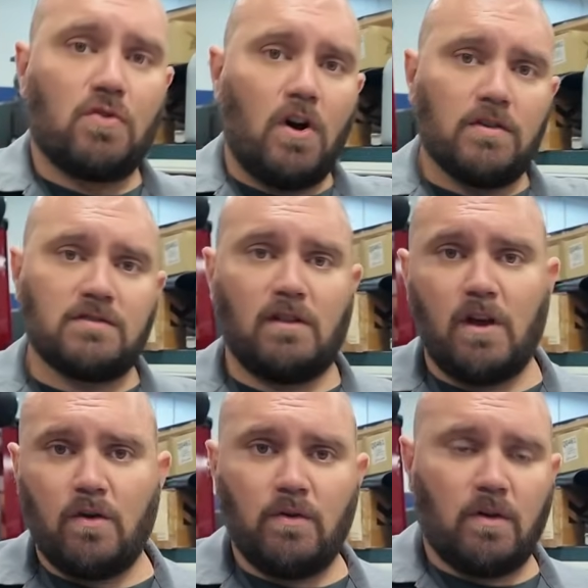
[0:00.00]
draws
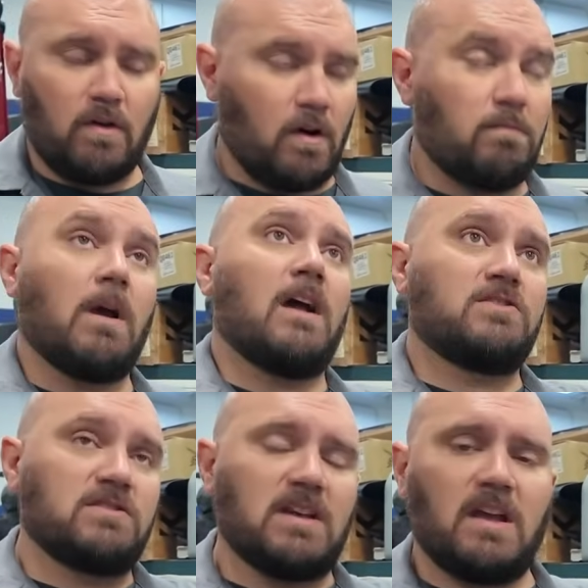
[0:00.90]
load, or I
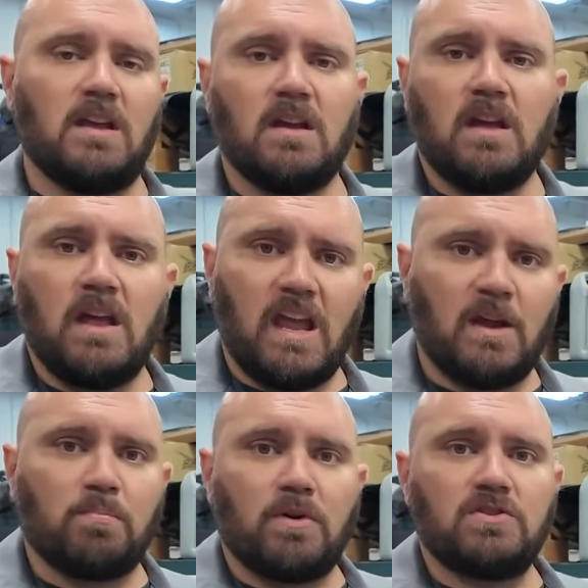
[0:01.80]
should say
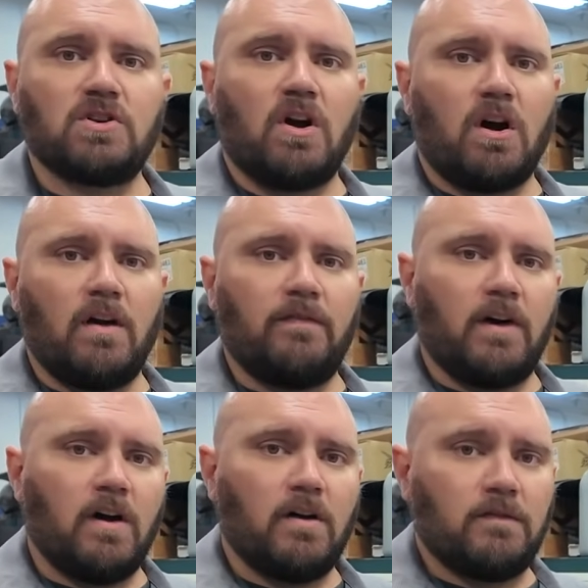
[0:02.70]
amperage, off
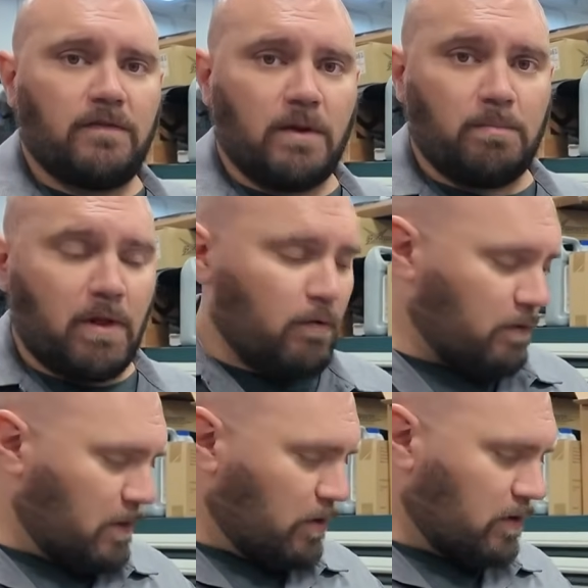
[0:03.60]
of the
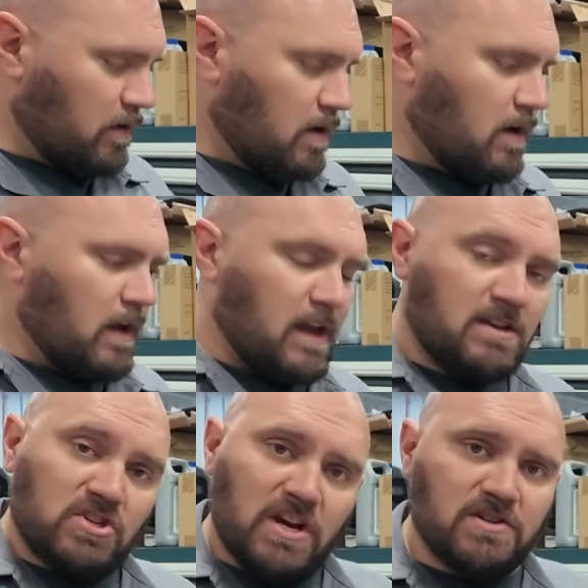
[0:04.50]
blower motor
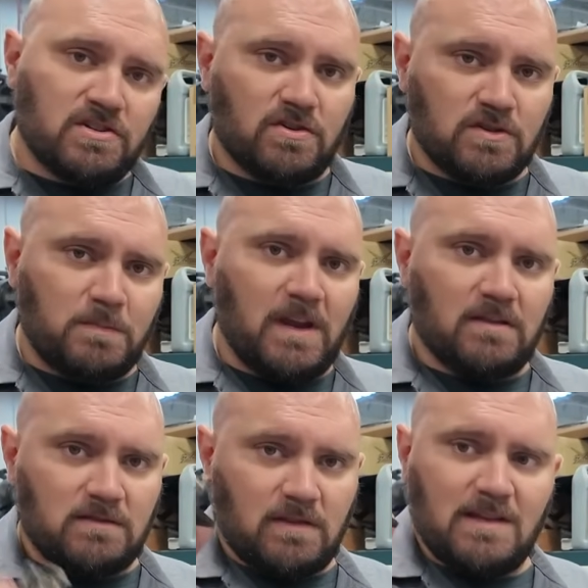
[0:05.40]
and changes your
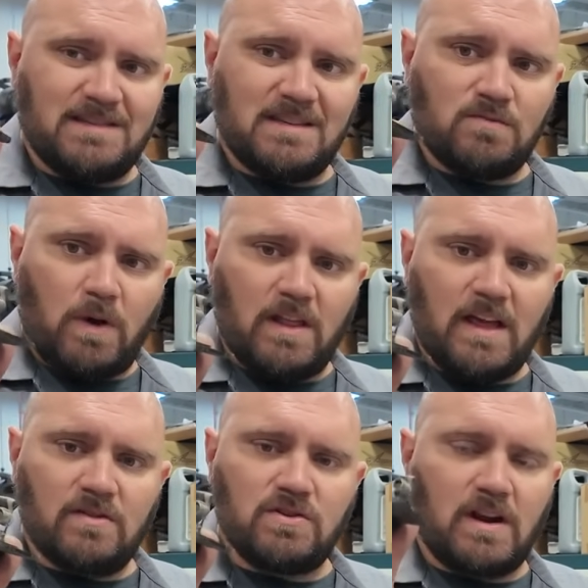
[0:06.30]
speed. So this is what
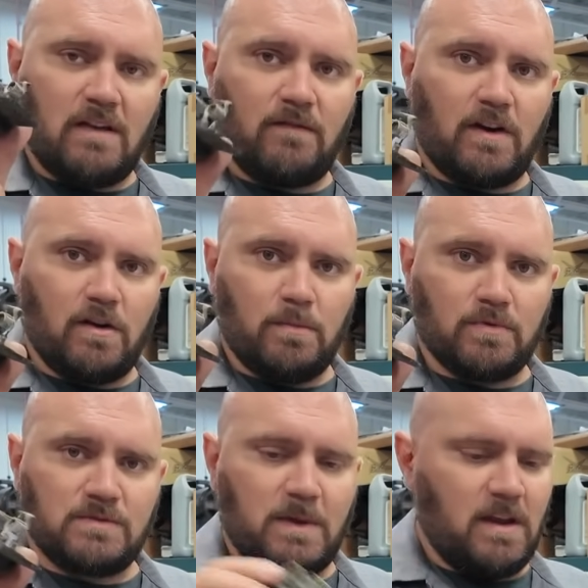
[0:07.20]
allows you to have variable
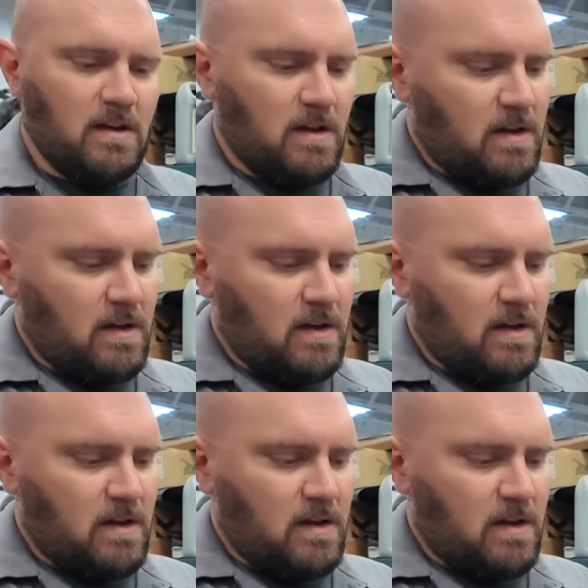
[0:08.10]
speed.